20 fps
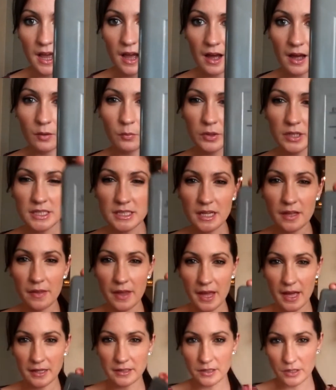I want to say they
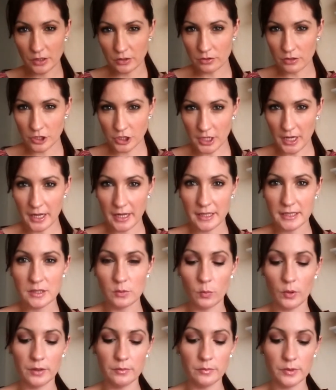had 2 shades.
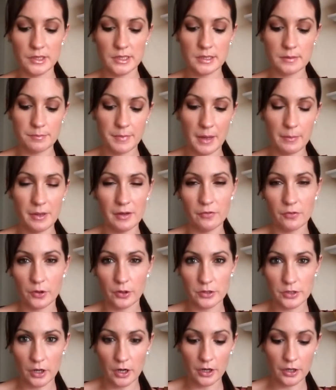One was maybe for
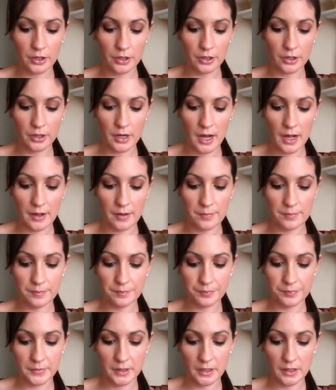darker,
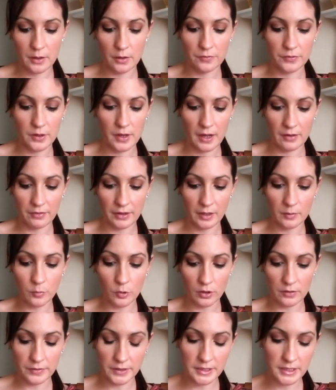you know, if you have like
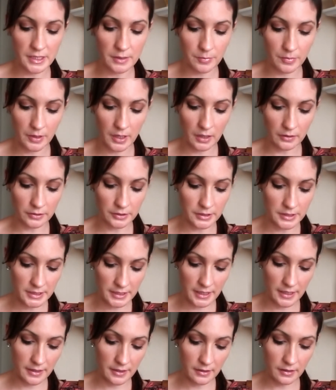more of a deep colored
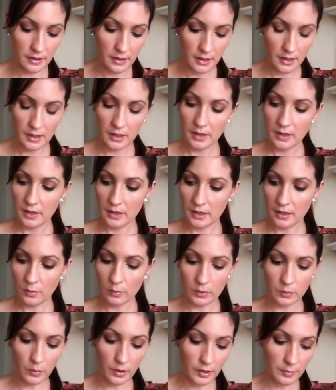skin, it
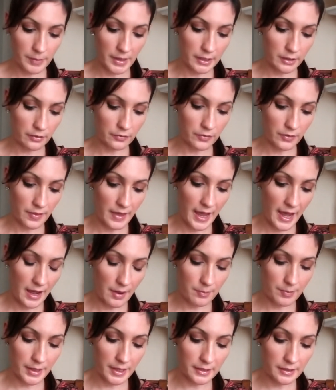would work better for
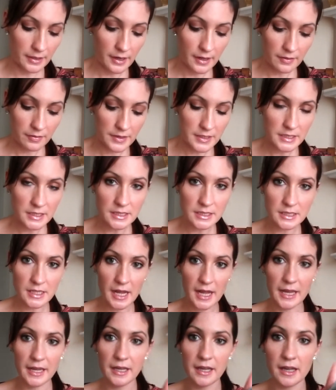that. But this is
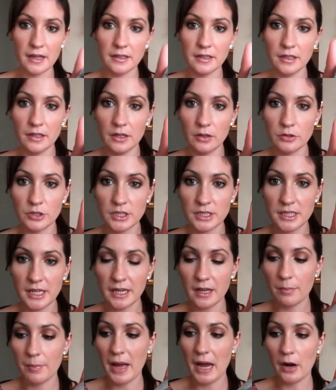like, you know, just like
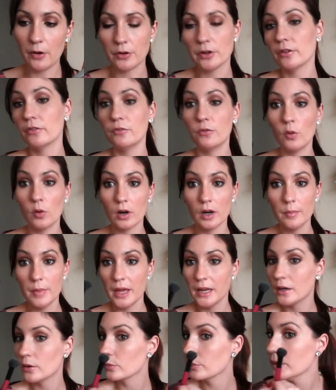a powder form,
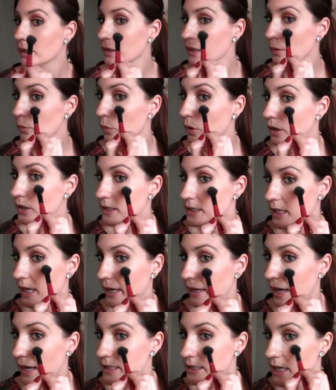and it really works
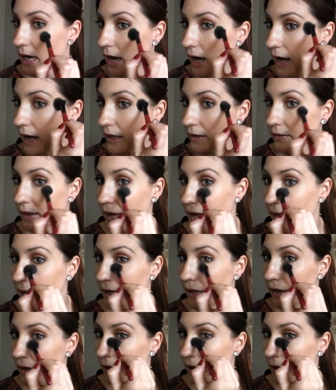like as a highlight.